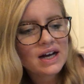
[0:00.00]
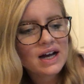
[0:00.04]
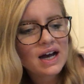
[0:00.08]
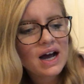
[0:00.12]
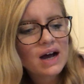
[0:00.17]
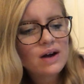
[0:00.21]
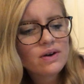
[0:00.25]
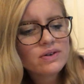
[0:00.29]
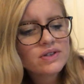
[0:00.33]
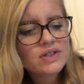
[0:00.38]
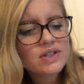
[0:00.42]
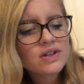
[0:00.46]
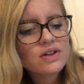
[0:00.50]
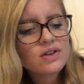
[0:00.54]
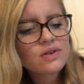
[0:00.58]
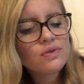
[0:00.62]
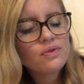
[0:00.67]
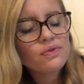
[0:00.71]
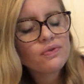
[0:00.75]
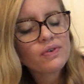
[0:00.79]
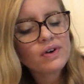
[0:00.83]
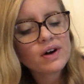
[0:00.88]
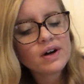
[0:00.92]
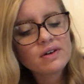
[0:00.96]
How is it that you
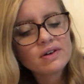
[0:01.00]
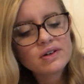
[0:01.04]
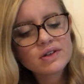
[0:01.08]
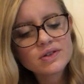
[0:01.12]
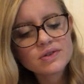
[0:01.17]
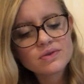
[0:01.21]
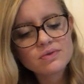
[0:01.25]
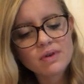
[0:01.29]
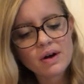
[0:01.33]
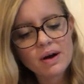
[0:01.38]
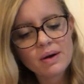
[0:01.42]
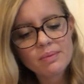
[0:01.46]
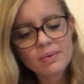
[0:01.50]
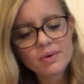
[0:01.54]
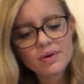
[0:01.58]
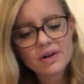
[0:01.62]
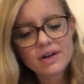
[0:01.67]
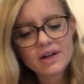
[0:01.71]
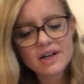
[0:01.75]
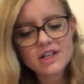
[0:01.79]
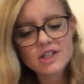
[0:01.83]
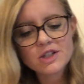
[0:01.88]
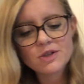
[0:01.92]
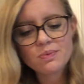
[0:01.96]
found us, Robert?
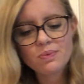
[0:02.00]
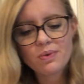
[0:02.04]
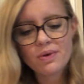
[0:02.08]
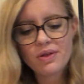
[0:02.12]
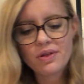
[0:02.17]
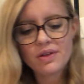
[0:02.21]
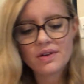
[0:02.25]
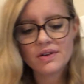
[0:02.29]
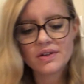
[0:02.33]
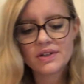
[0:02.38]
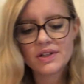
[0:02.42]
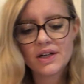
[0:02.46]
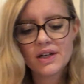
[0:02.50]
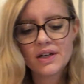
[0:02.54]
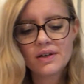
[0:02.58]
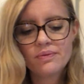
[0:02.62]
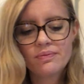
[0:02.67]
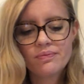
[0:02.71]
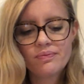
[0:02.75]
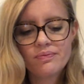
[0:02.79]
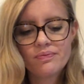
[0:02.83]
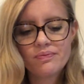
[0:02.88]
Asked Bathilda.